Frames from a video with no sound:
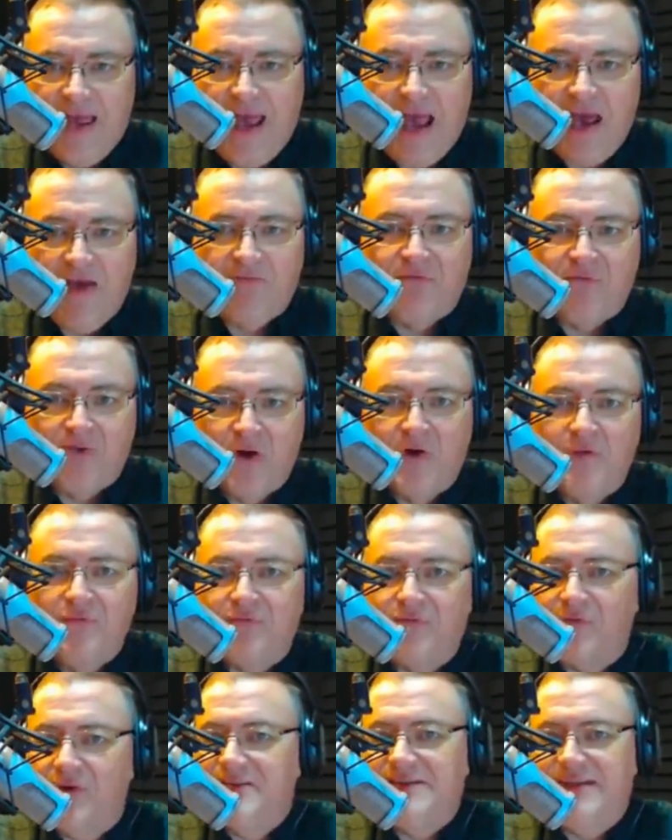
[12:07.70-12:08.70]
afro
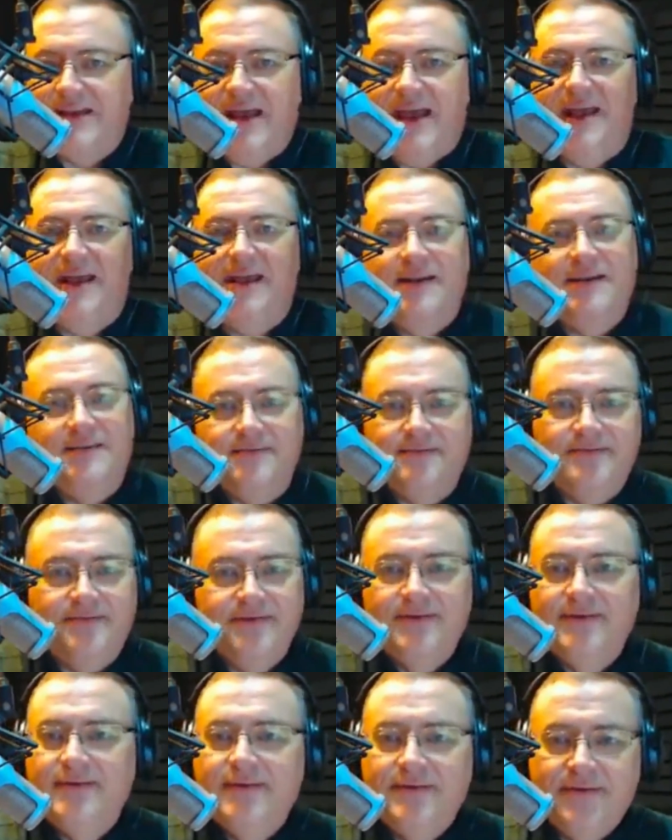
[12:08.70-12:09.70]
frizzy-headed
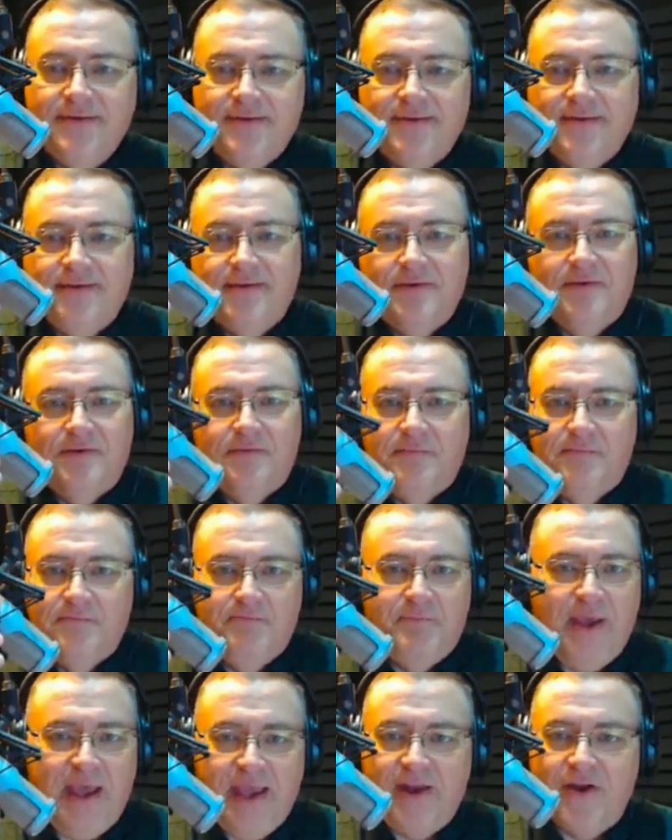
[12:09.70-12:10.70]

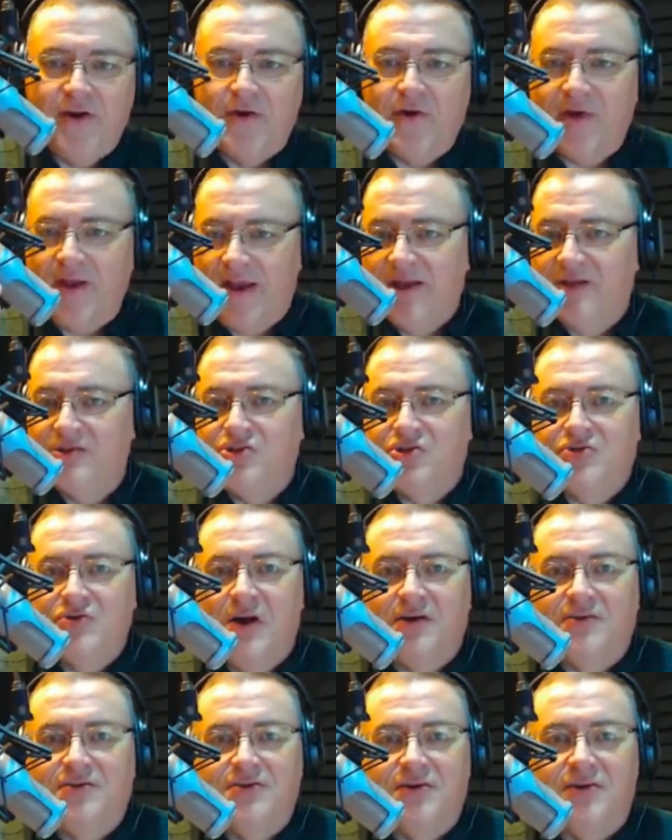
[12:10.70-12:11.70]
painter
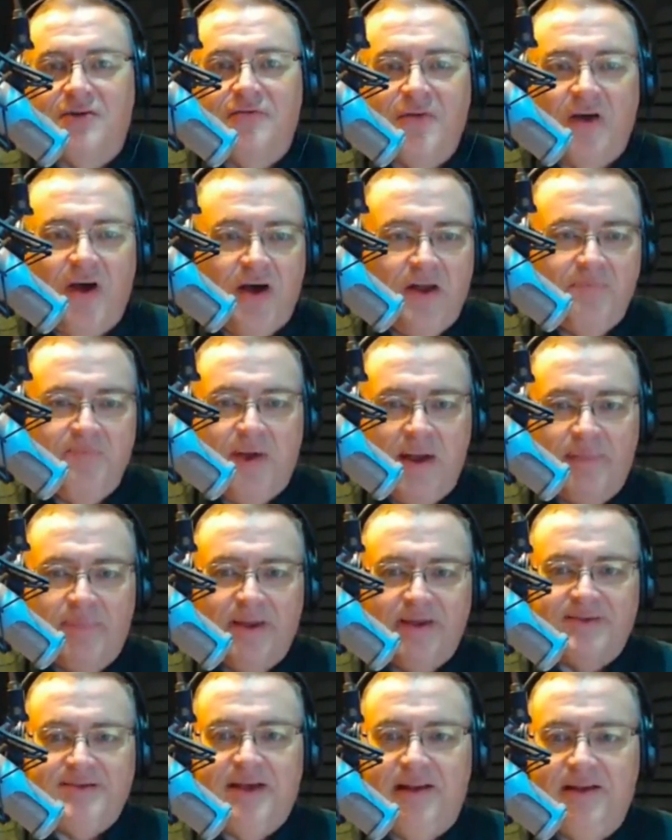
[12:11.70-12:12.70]
instructor on
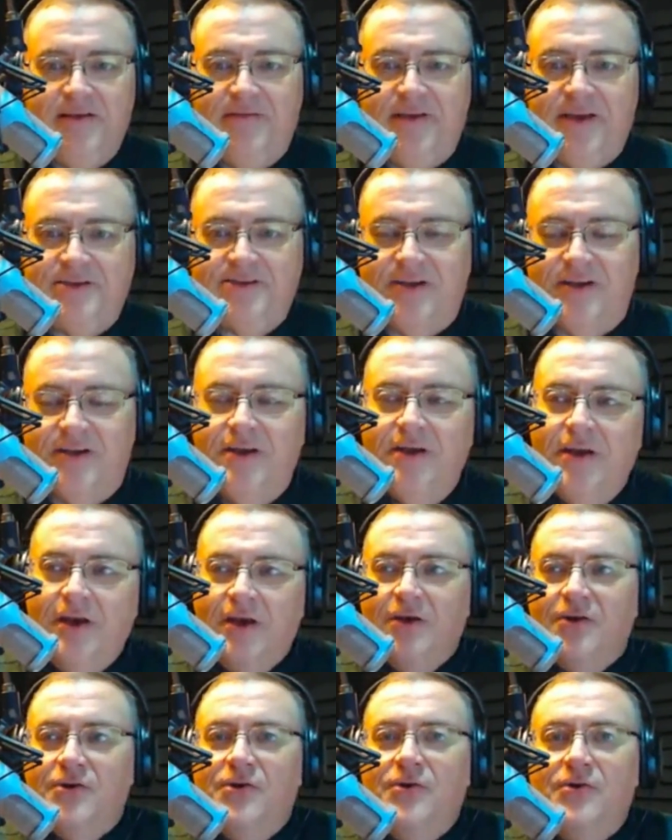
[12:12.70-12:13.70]
public television.
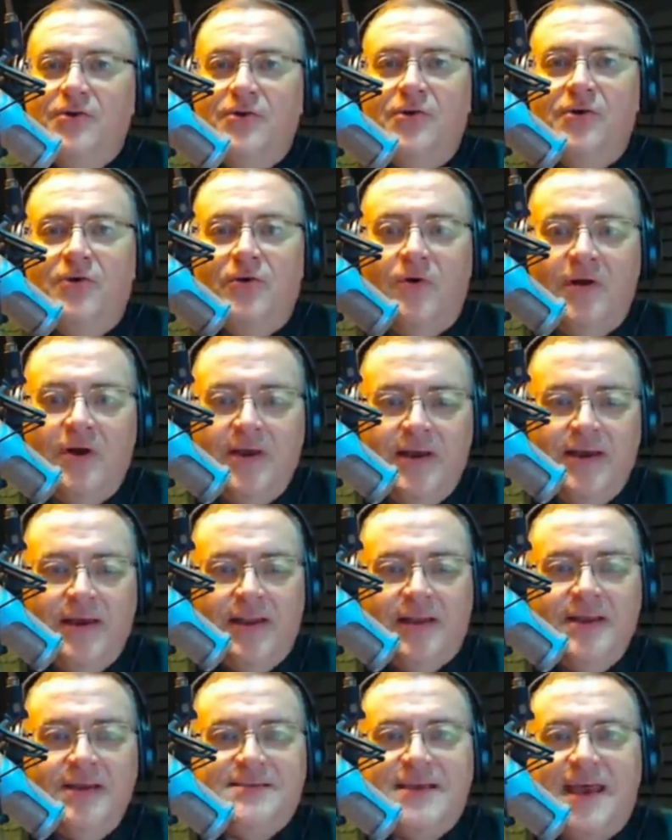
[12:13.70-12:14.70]
Ooh,
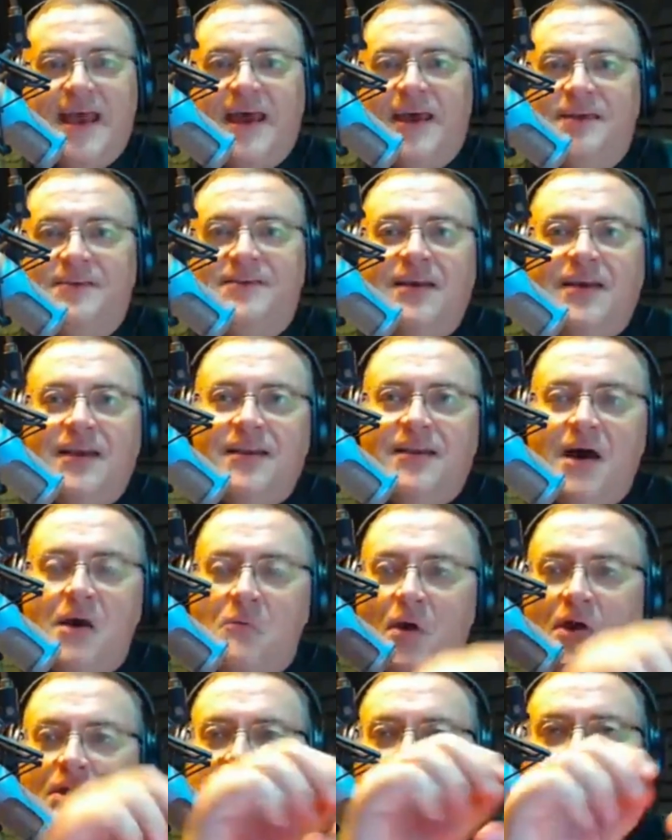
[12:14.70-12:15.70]
let's add. I
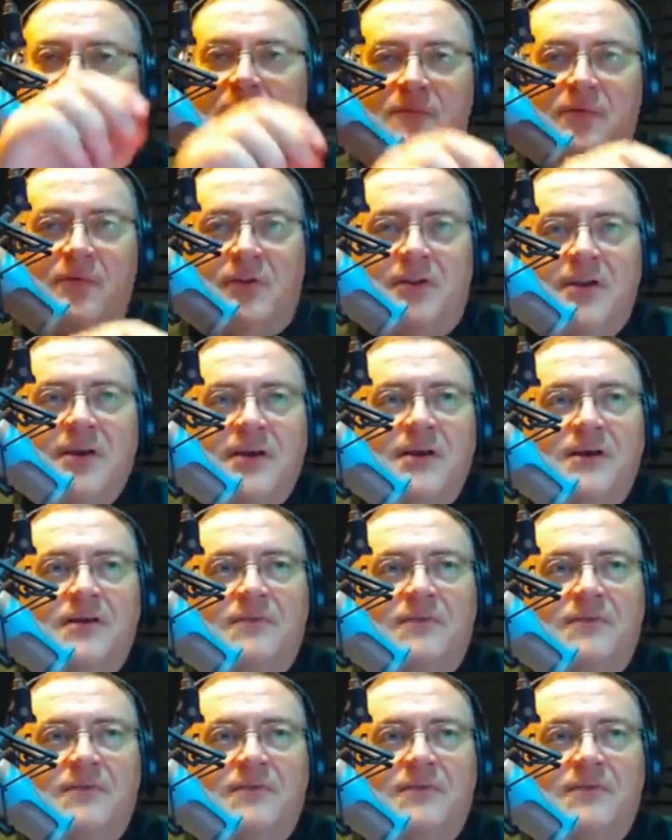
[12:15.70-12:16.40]
wonder what it would